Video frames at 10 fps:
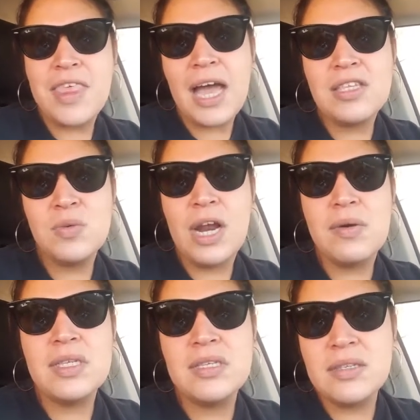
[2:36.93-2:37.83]
that's what
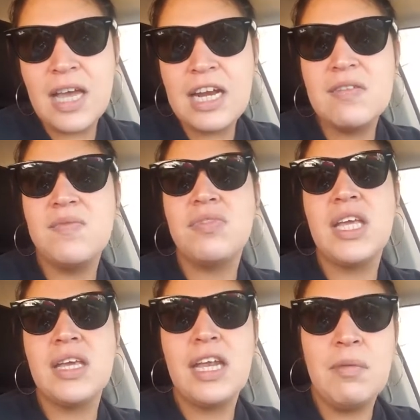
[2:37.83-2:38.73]
I was kind of
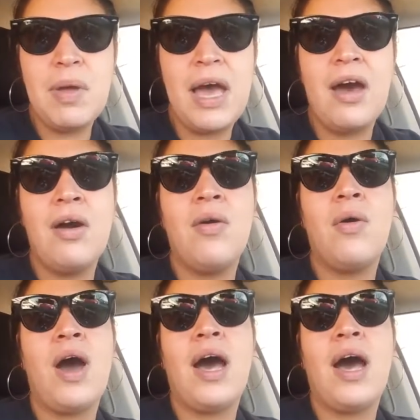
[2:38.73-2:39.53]
thinking about.